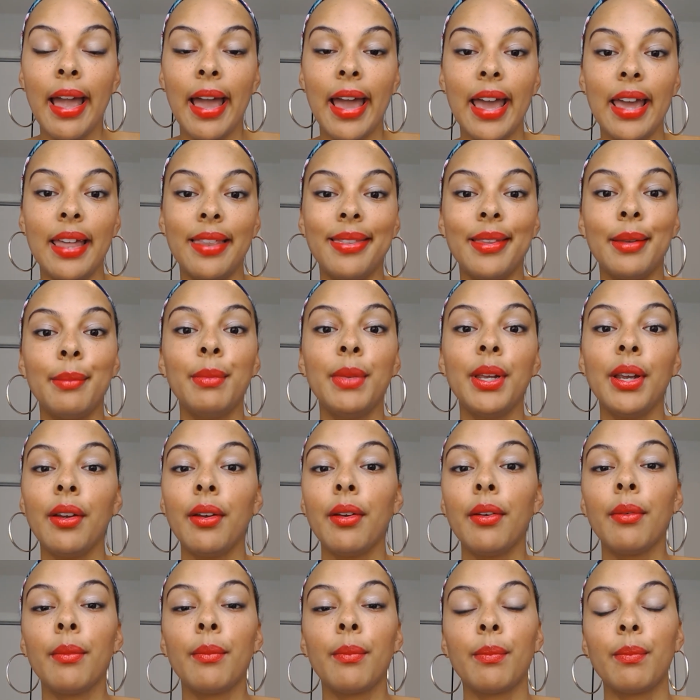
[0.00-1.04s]
And the
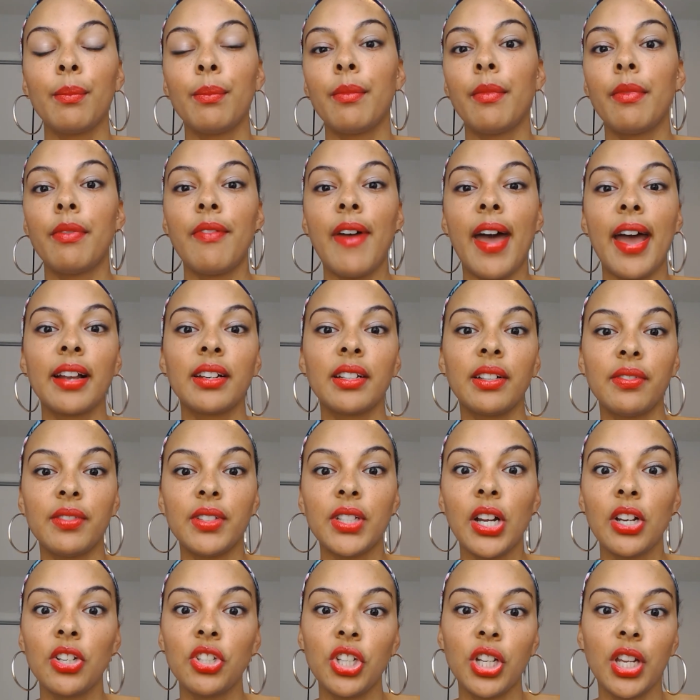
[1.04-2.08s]
mere fact of
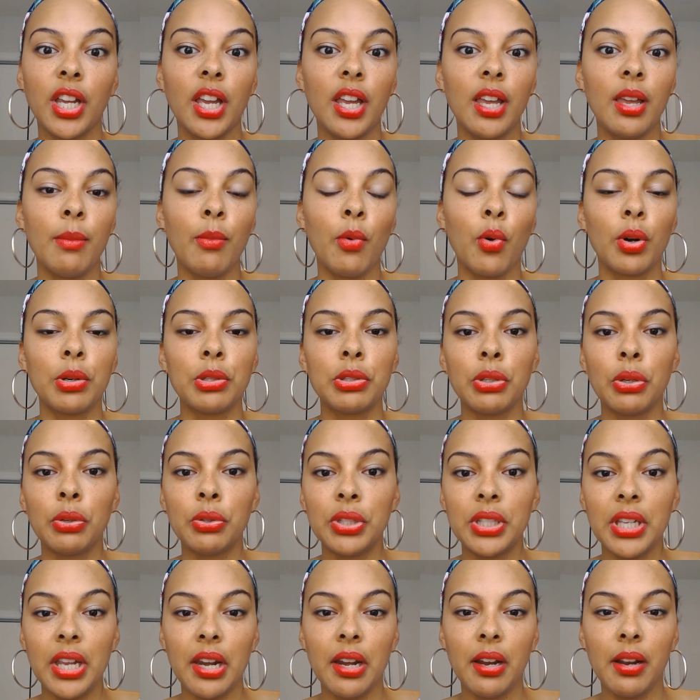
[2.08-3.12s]
touching him or
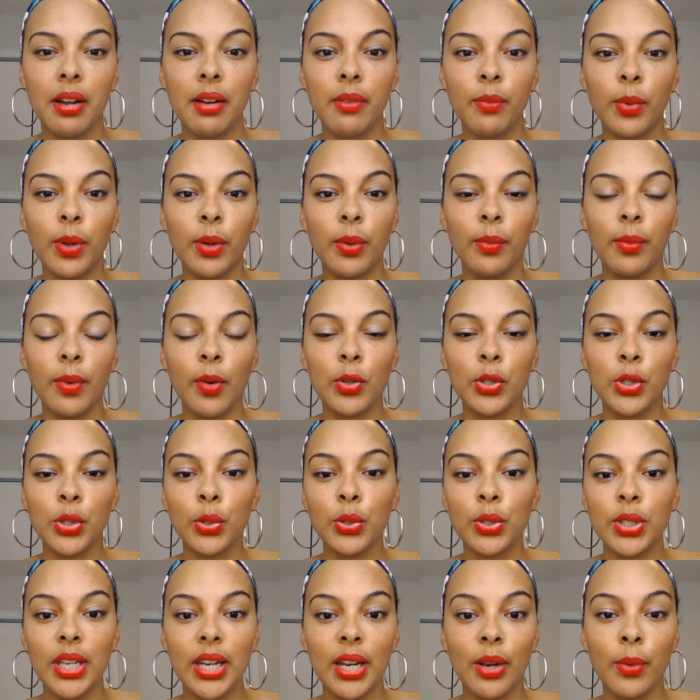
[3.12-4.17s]
associated
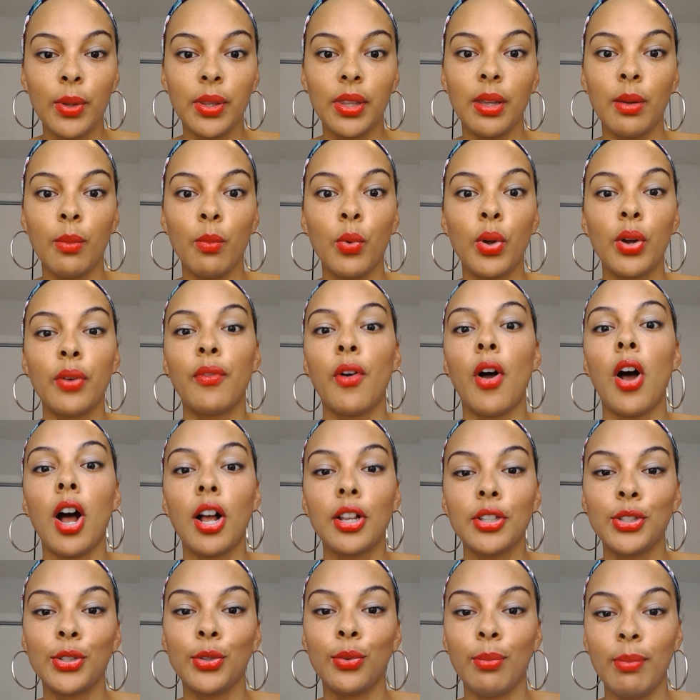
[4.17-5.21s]
associating with him would have
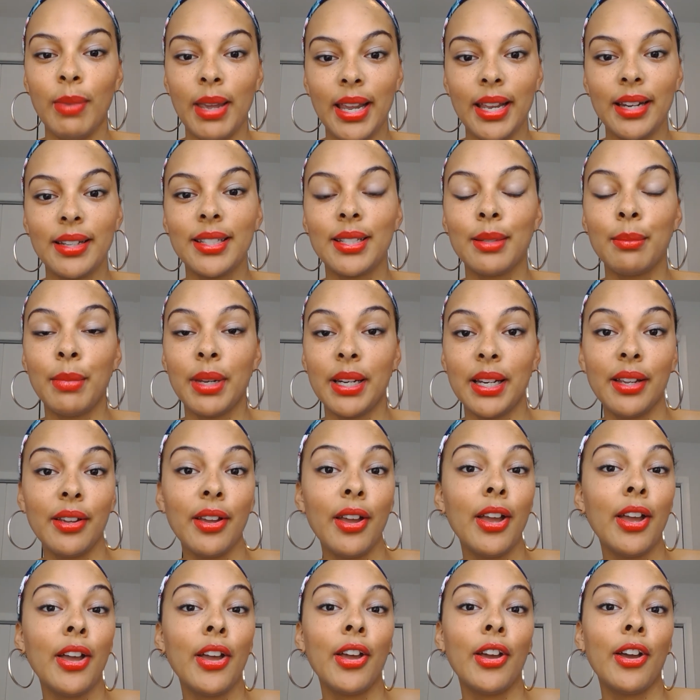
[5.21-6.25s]
also made somebody
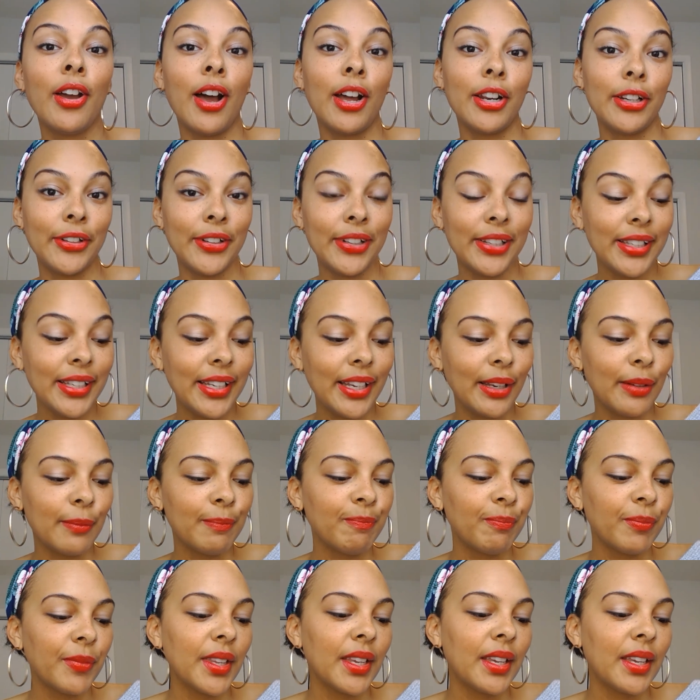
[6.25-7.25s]
unclean.